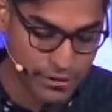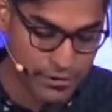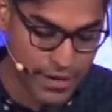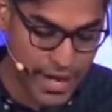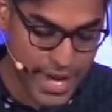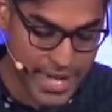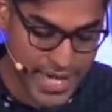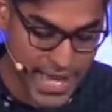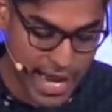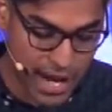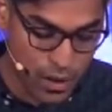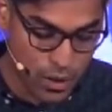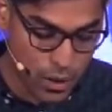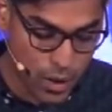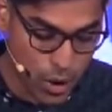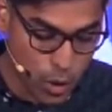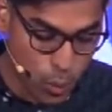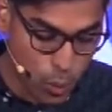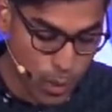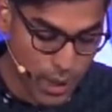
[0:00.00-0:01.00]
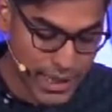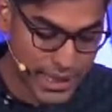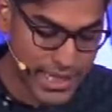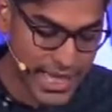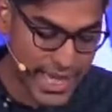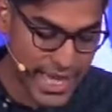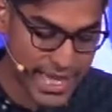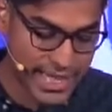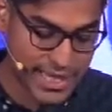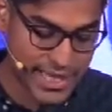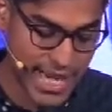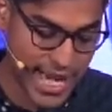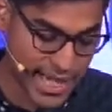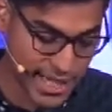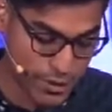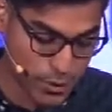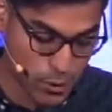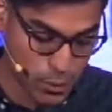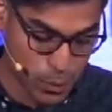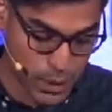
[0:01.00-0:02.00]
to find out what they had
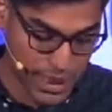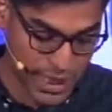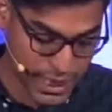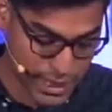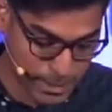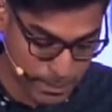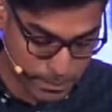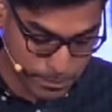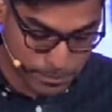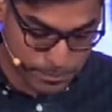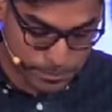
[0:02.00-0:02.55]
gained with it.